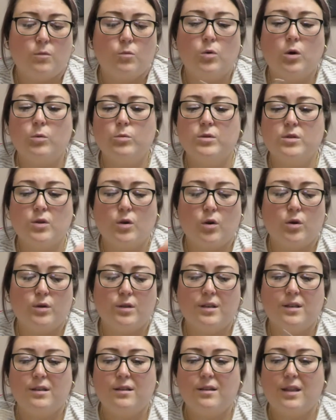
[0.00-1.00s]
what was
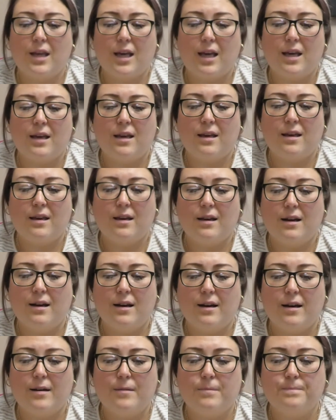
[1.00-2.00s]
on the
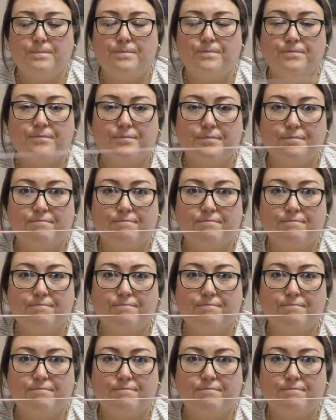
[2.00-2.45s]
um,